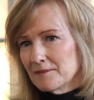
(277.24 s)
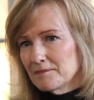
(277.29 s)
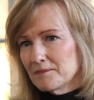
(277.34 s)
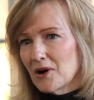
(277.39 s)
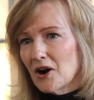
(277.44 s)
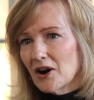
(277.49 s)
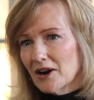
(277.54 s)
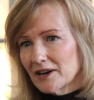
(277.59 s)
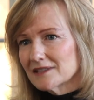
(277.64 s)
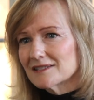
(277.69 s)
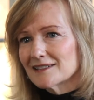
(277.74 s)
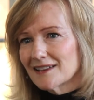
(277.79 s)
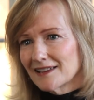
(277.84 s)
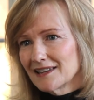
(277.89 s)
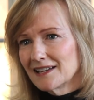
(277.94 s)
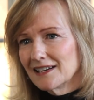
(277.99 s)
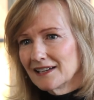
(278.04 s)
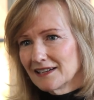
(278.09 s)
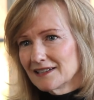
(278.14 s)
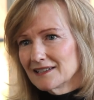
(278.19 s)
parts, I
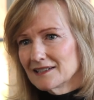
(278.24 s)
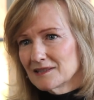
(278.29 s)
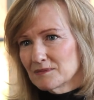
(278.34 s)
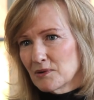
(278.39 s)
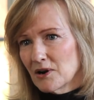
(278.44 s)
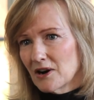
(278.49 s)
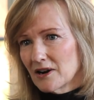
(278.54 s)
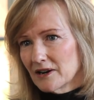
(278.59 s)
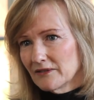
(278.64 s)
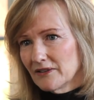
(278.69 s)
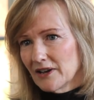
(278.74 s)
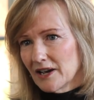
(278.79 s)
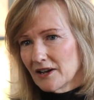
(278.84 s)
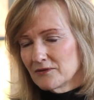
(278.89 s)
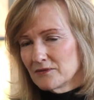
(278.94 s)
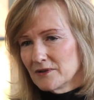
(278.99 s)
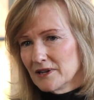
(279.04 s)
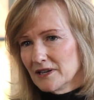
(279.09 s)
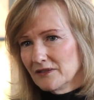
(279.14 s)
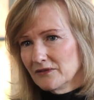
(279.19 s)
think, is part of
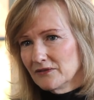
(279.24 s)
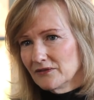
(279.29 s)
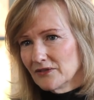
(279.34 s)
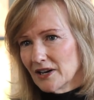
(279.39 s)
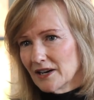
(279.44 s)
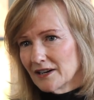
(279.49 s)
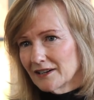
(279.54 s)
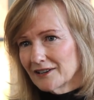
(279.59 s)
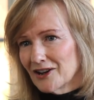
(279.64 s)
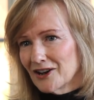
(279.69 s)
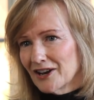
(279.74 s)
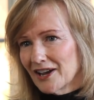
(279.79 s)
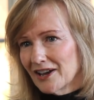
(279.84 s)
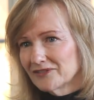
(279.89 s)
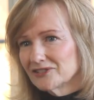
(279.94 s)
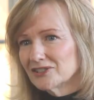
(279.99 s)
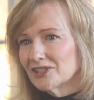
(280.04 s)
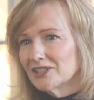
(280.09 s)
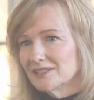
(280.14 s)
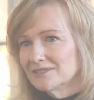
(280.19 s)
how we've gone
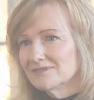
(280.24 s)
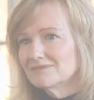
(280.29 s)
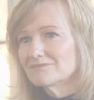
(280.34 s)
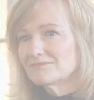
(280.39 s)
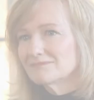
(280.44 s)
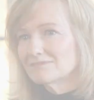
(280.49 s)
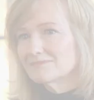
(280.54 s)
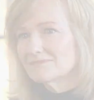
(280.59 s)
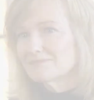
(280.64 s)
after it.